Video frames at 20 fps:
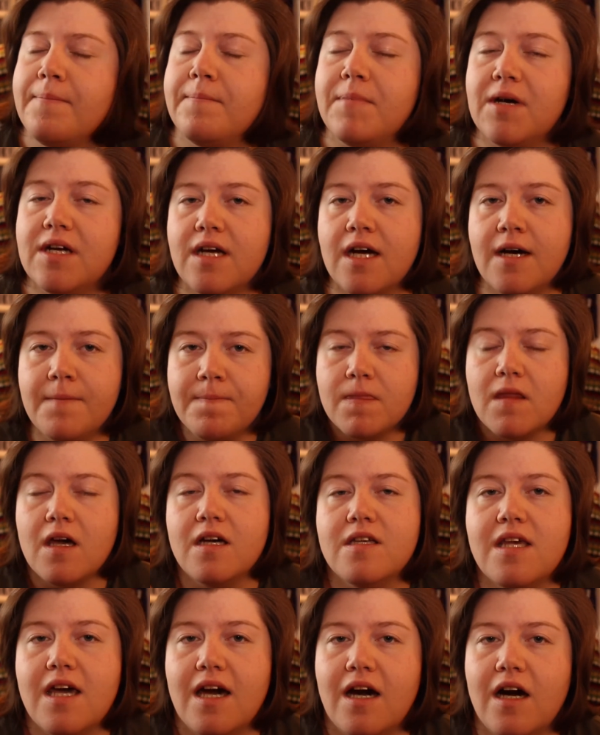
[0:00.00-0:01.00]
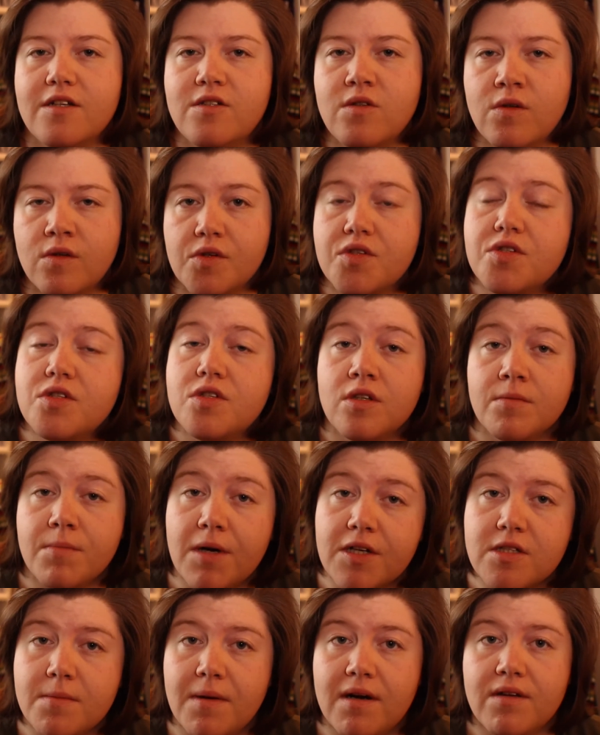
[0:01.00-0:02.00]
But yeah, I talked too
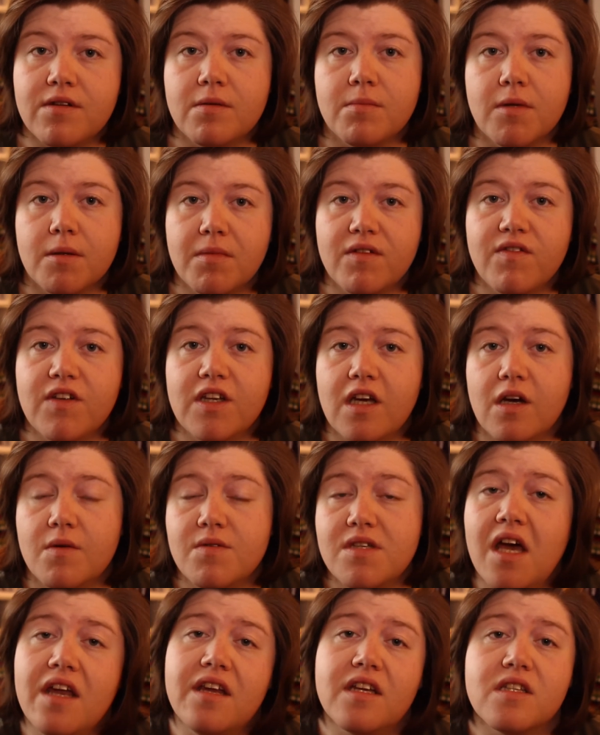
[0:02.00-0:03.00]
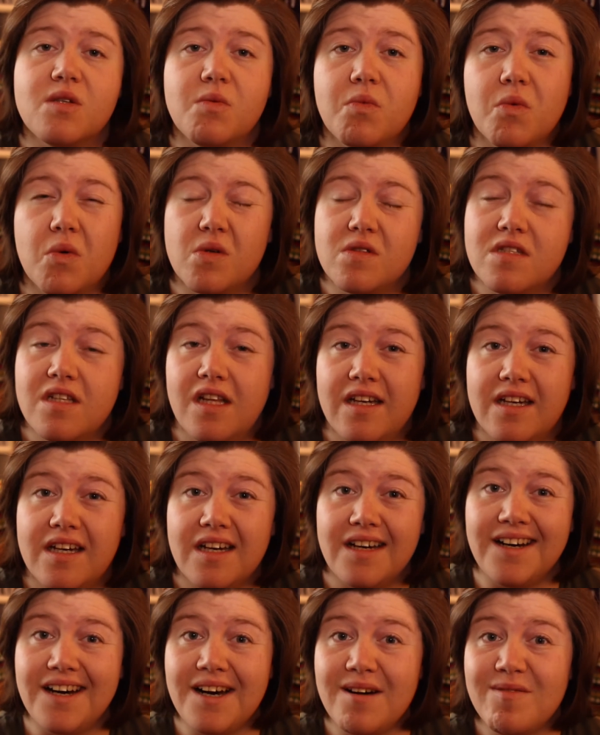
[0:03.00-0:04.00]
much about them and my video was heading towards like
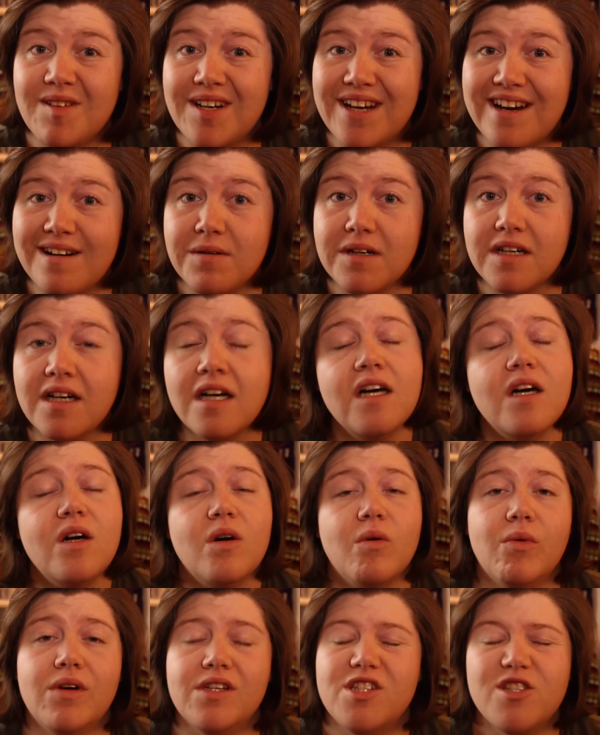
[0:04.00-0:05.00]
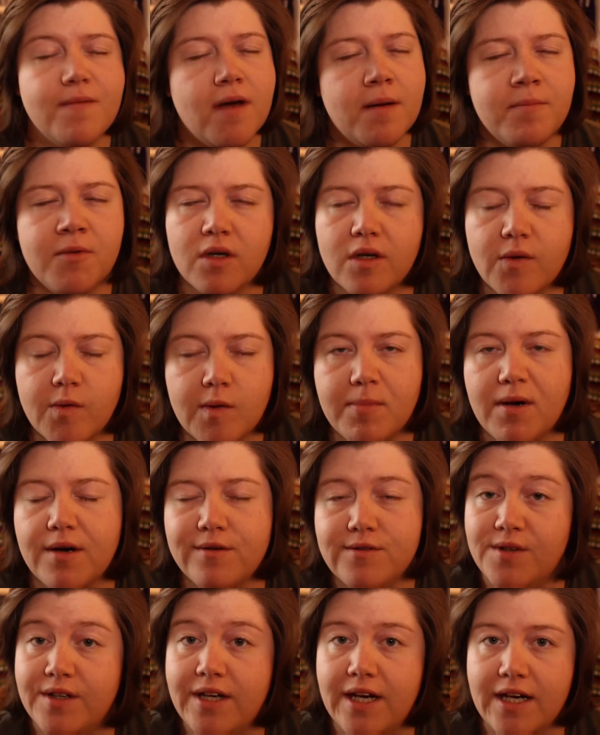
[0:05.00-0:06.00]
half an hour, which I'm not going to
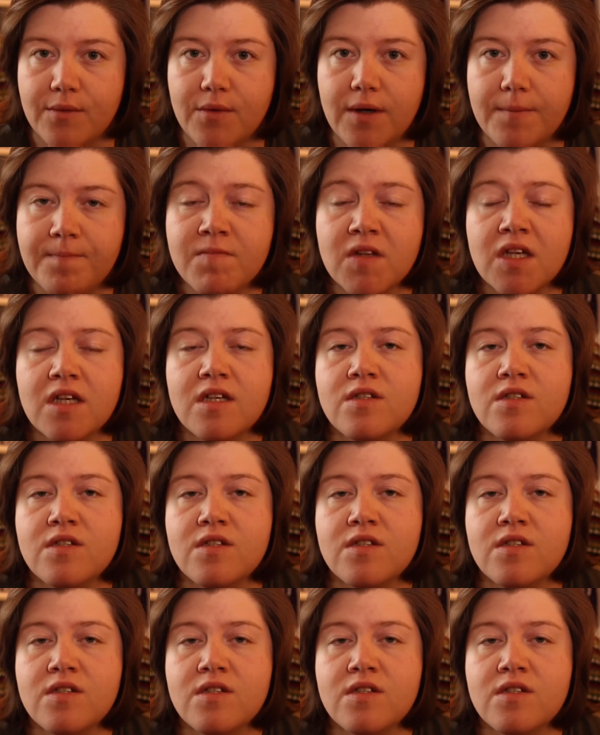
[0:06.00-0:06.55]
impose on anyone.